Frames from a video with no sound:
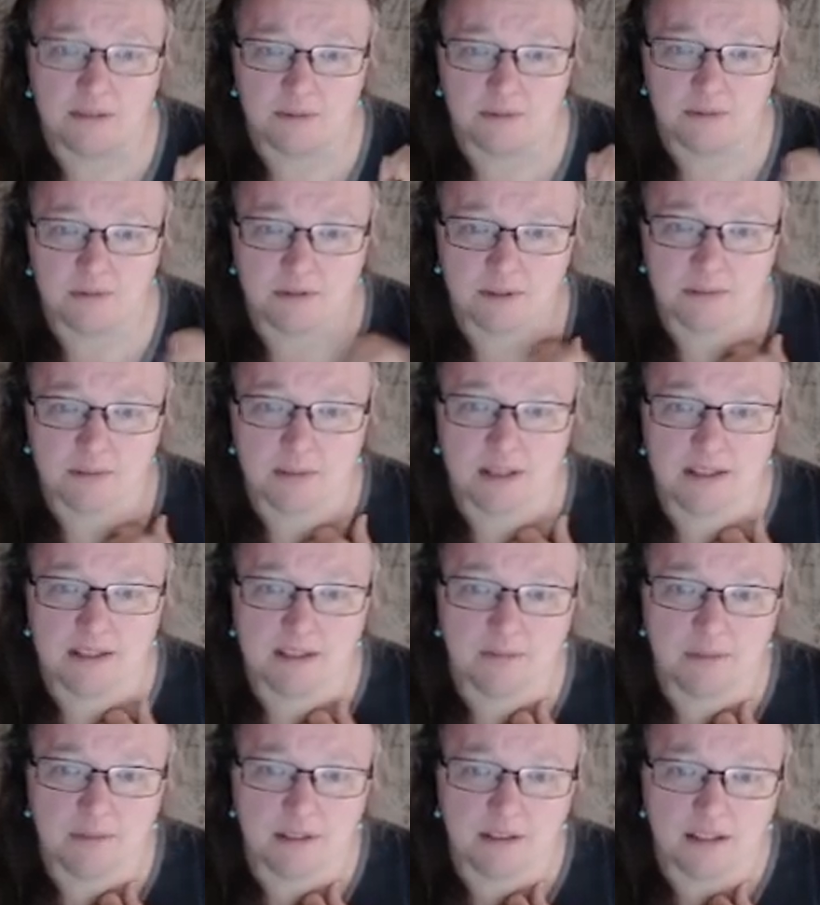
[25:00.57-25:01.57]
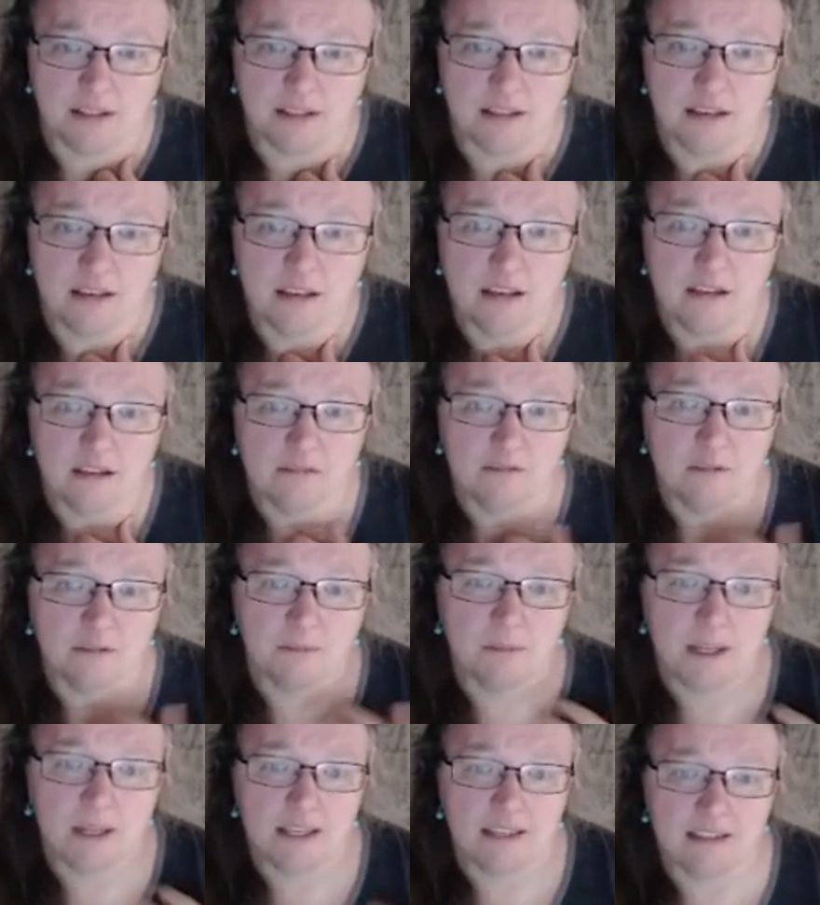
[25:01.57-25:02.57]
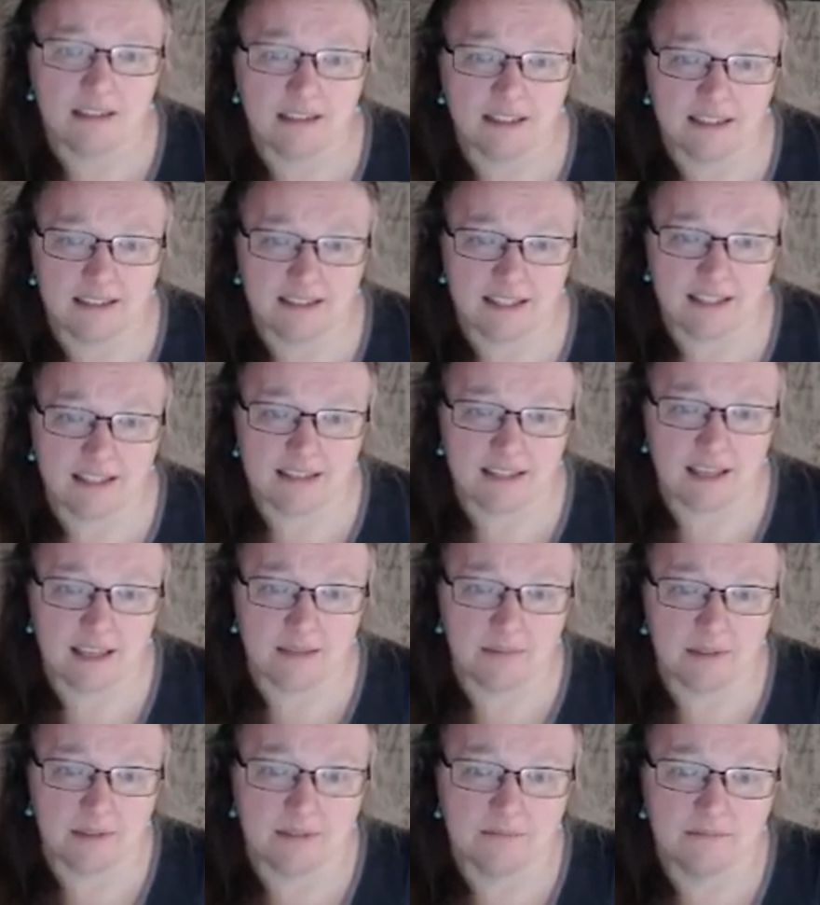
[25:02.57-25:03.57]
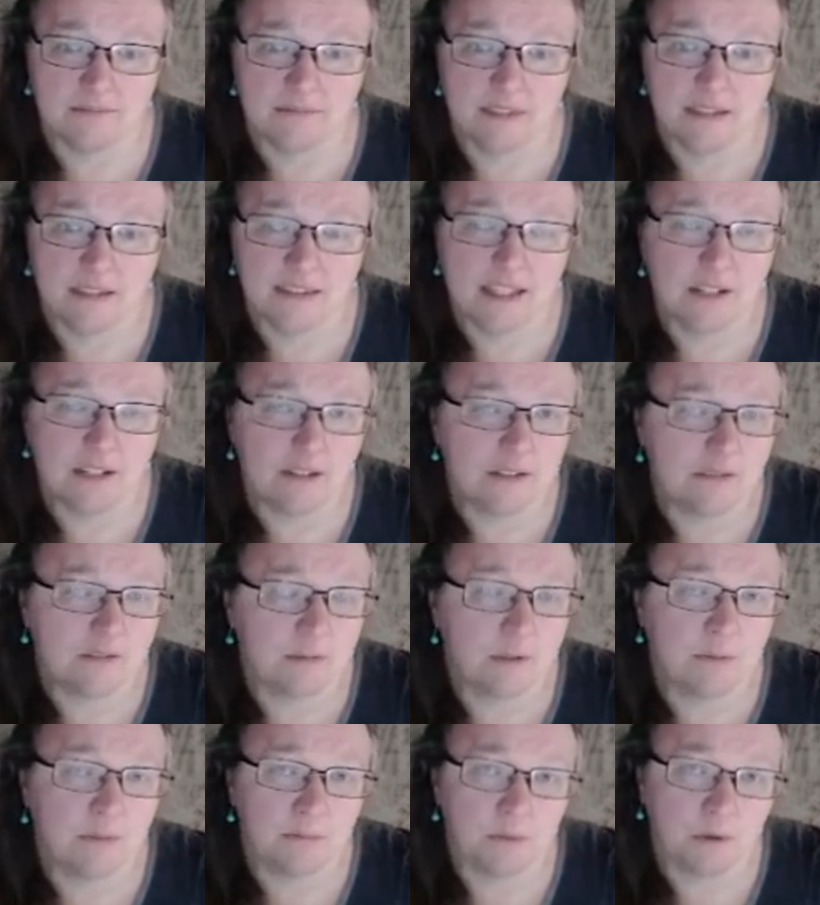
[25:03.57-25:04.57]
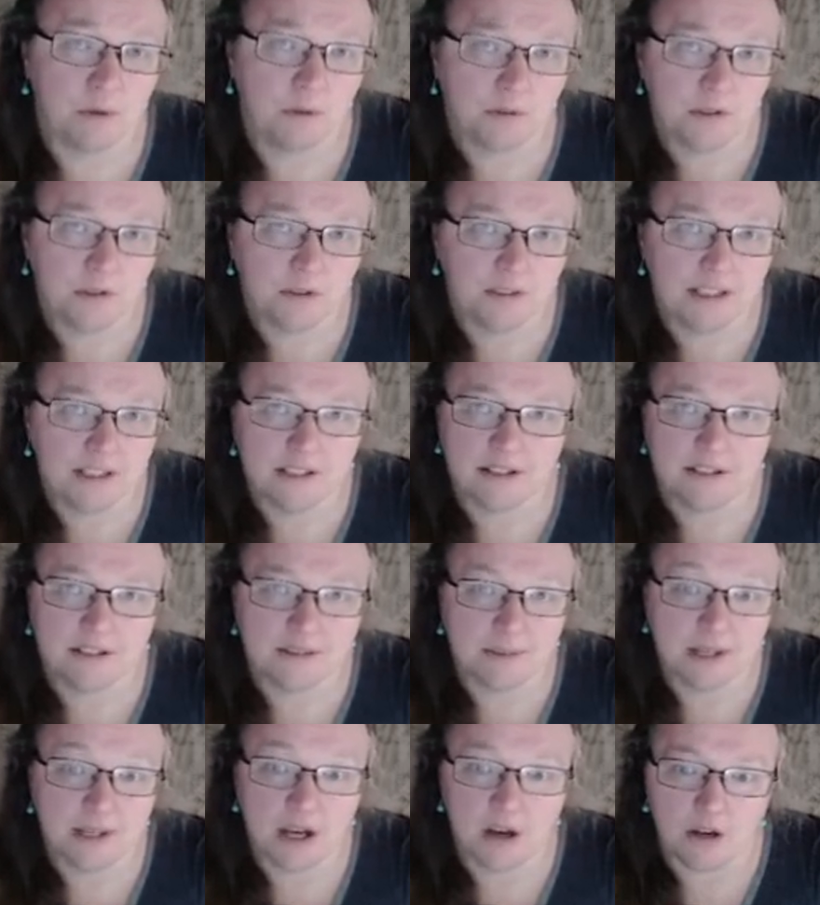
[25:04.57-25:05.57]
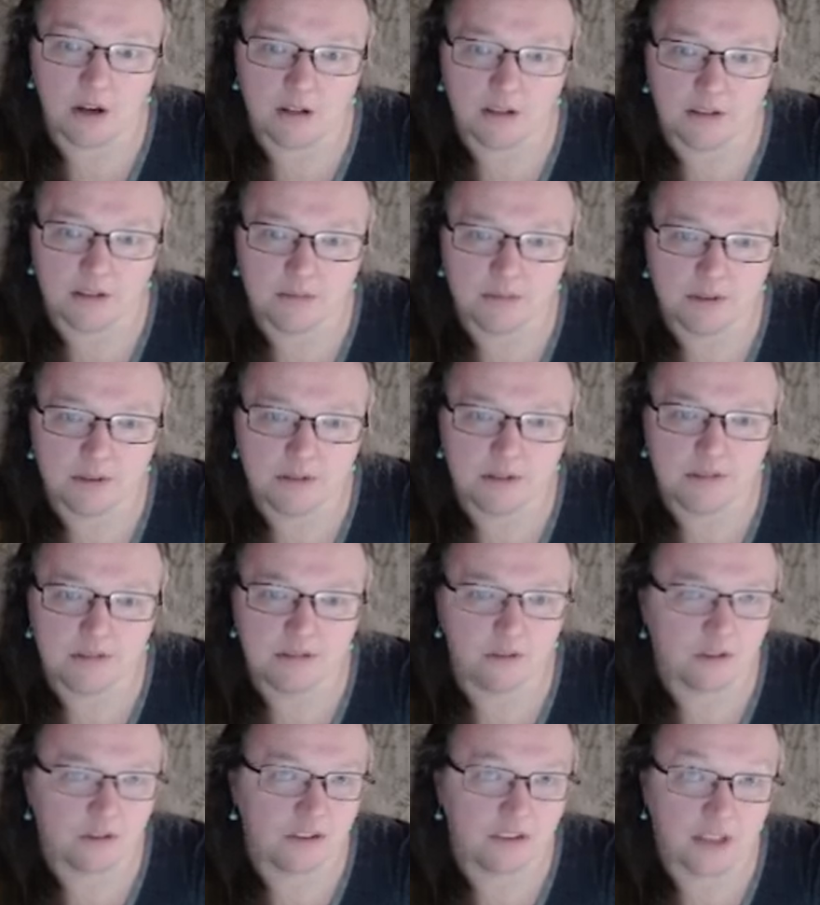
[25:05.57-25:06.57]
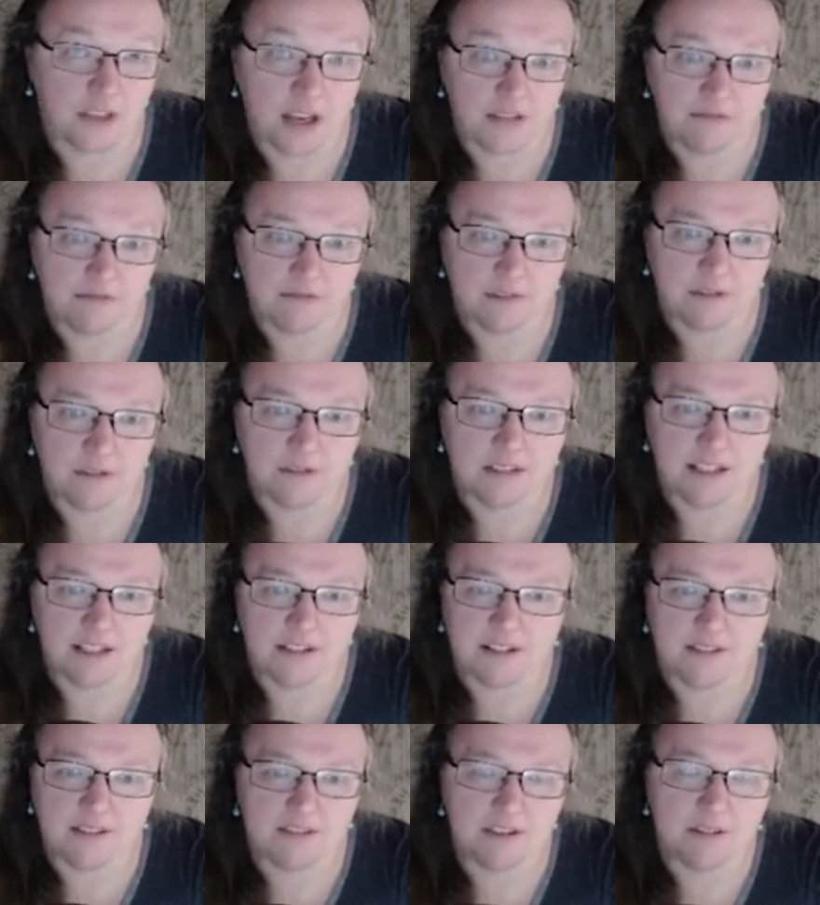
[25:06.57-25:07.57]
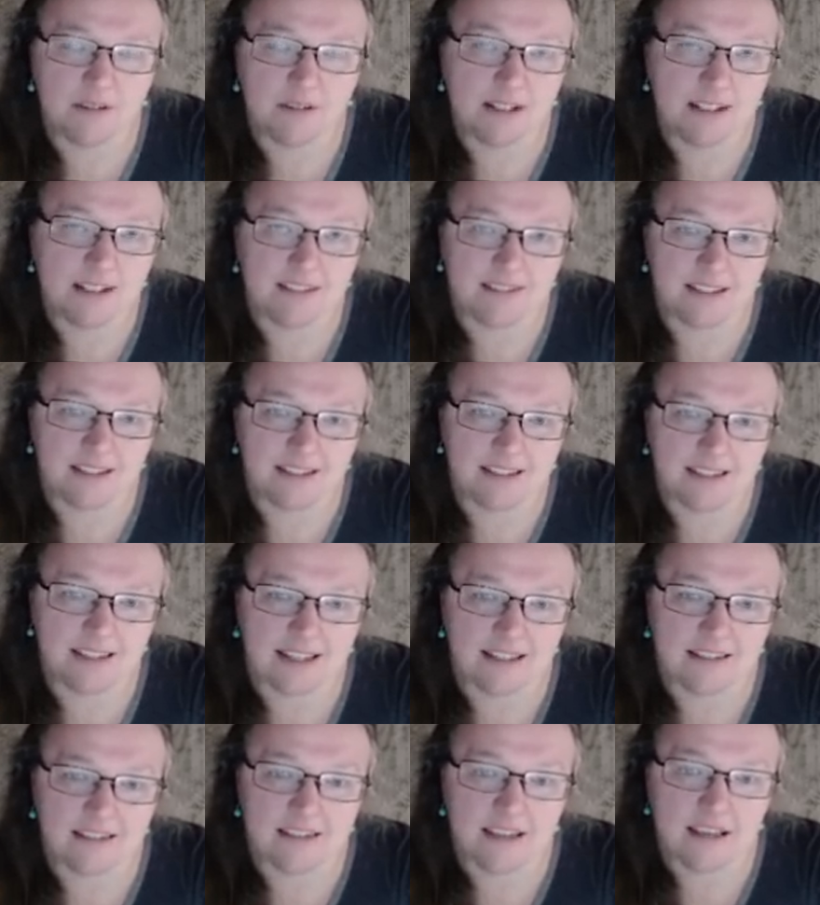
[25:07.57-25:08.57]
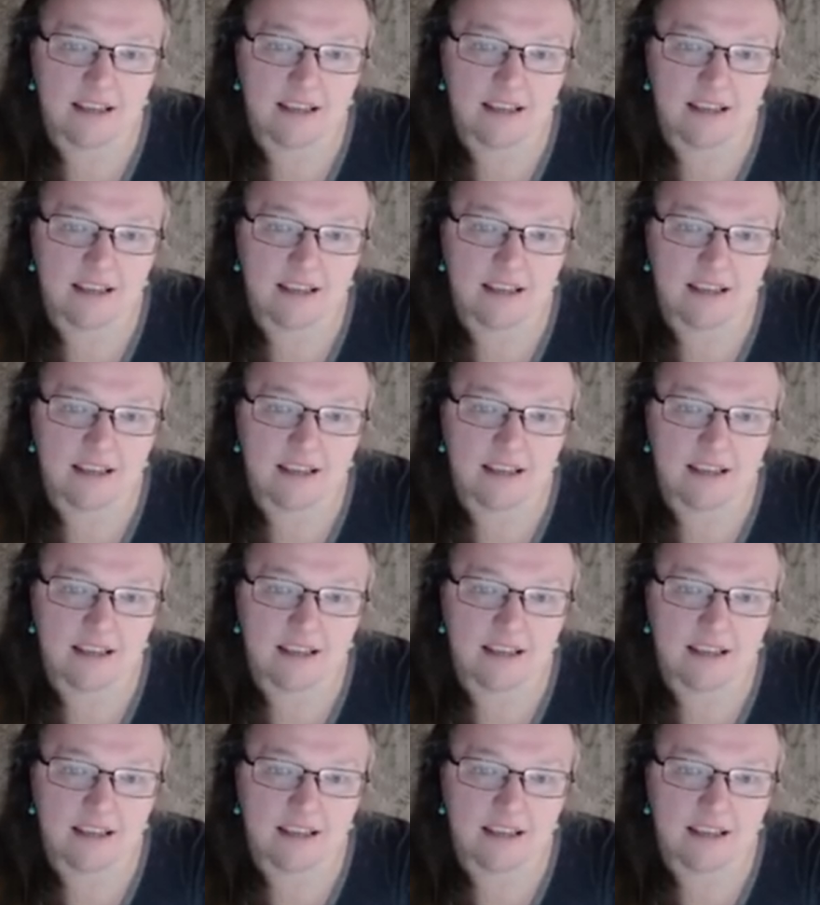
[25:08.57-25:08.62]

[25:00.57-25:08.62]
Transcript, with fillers: responsibility for making these things happen. They don't have to be moral. They don't have to be honorable or thoughtful. They don't have to do any of these things.